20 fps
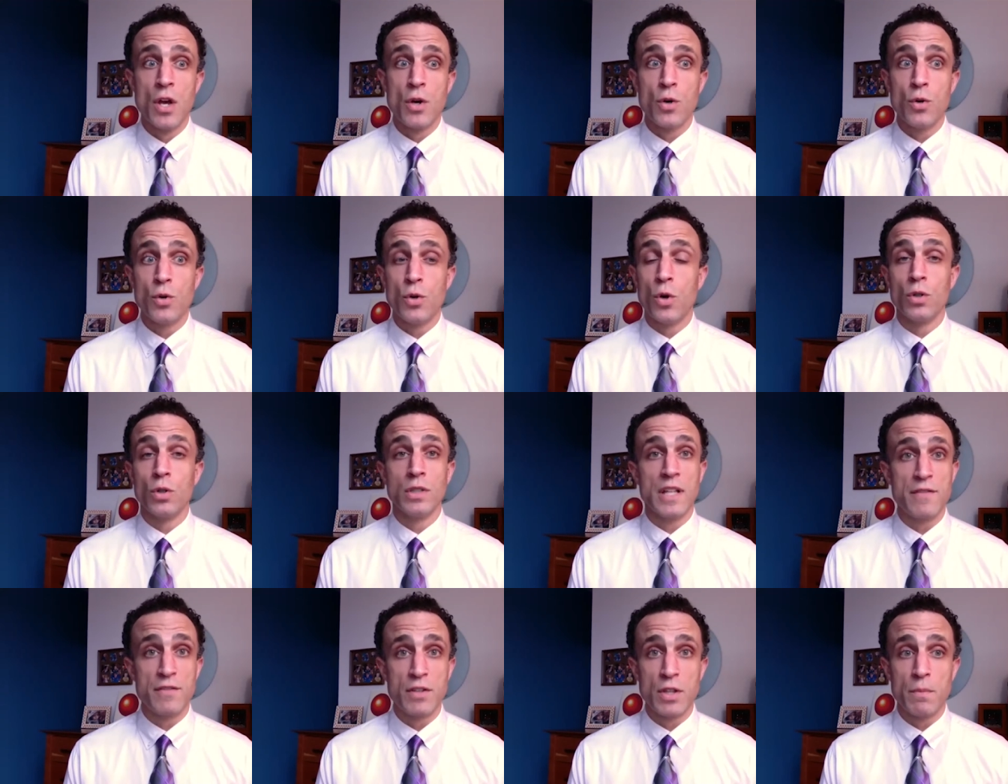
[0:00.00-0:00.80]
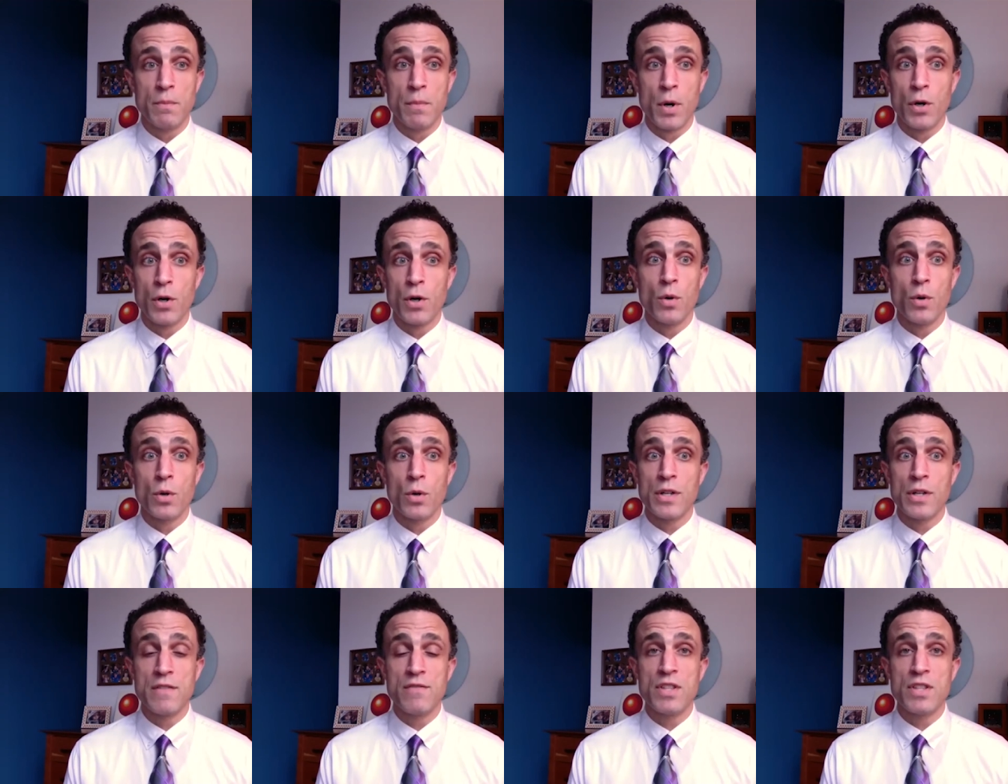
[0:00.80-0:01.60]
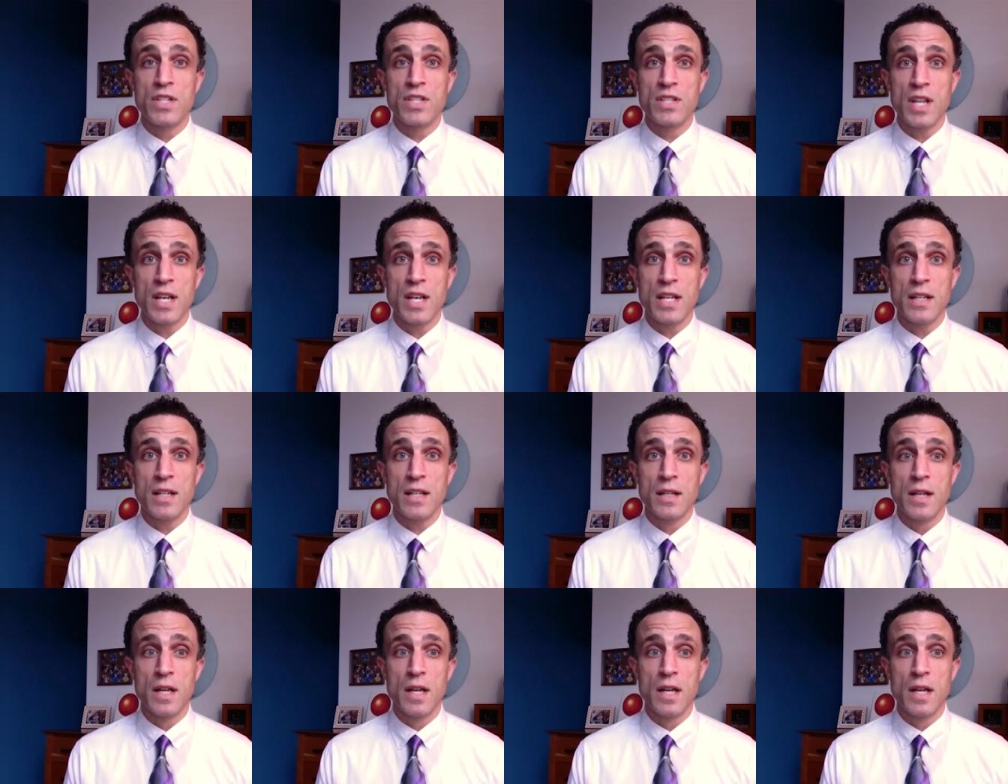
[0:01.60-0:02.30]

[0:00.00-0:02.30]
who don't live in the borough or even the city.